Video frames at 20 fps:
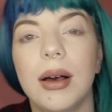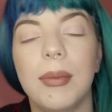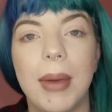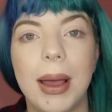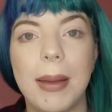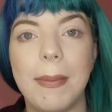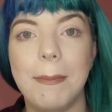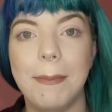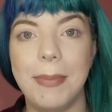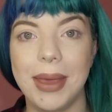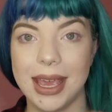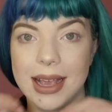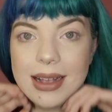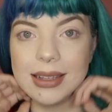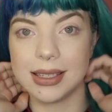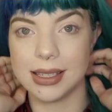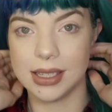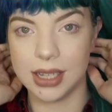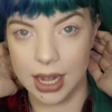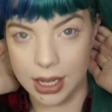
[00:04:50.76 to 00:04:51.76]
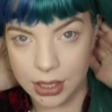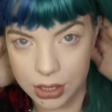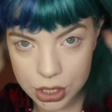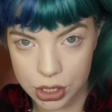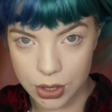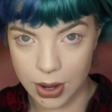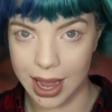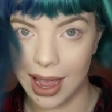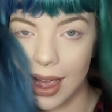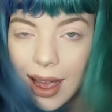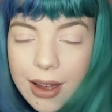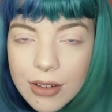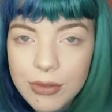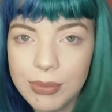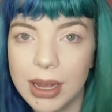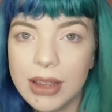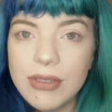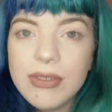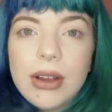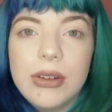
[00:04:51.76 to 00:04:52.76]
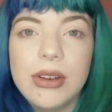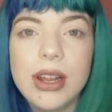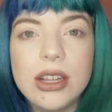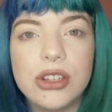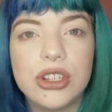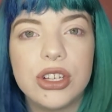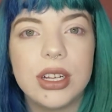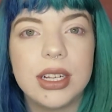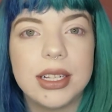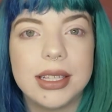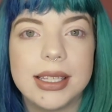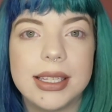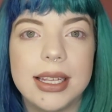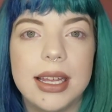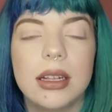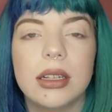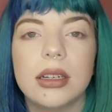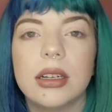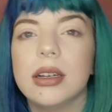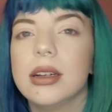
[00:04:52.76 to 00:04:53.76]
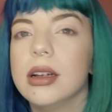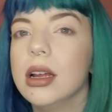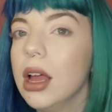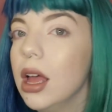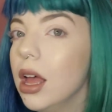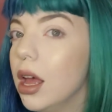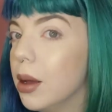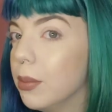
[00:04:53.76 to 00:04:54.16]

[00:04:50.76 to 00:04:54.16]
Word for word: my base done. So I have my foundation, concealer,